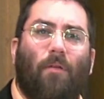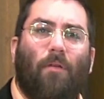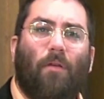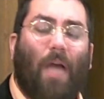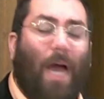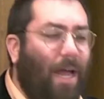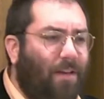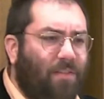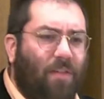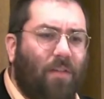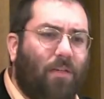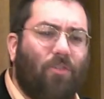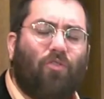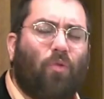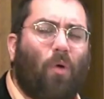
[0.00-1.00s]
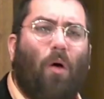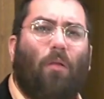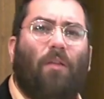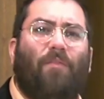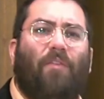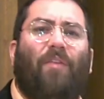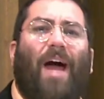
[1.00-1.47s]
God is in control
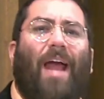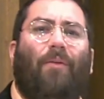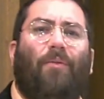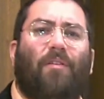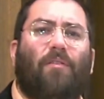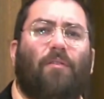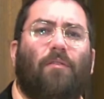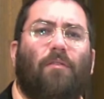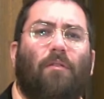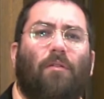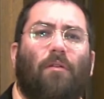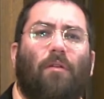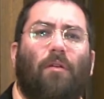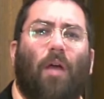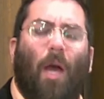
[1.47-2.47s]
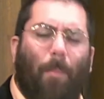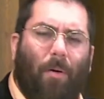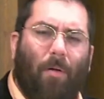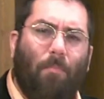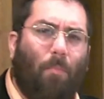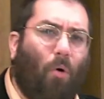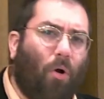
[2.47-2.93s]
of the virus,
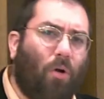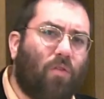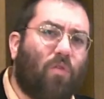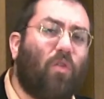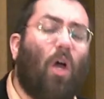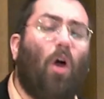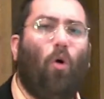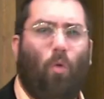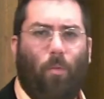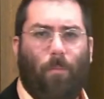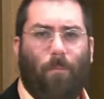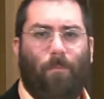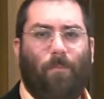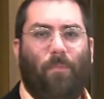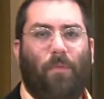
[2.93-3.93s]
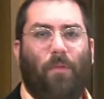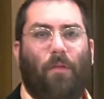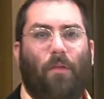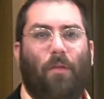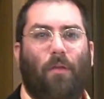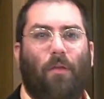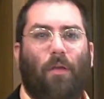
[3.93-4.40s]
but more so,
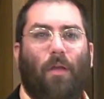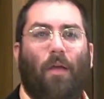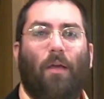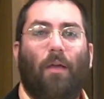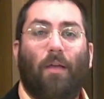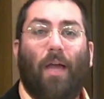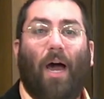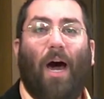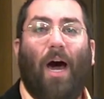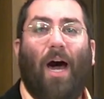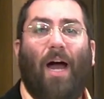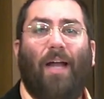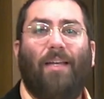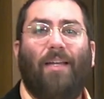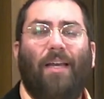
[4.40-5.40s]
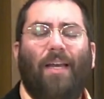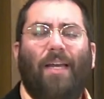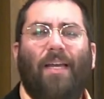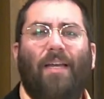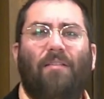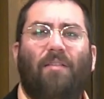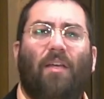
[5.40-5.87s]
God
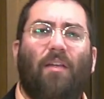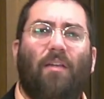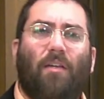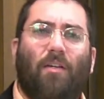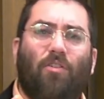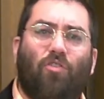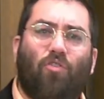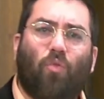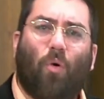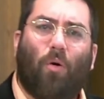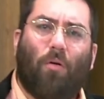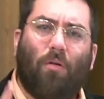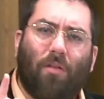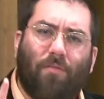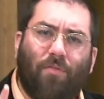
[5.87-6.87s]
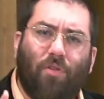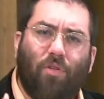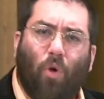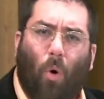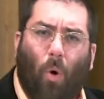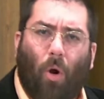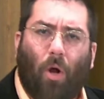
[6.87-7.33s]
is in control of
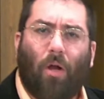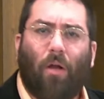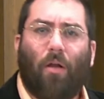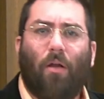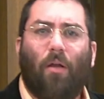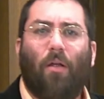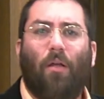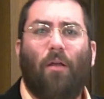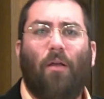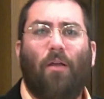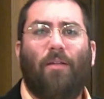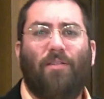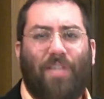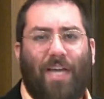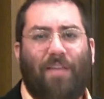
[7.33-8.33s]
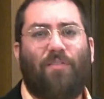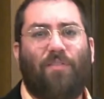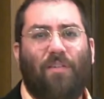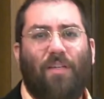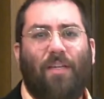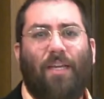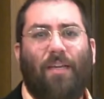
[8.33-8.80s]
your destiny.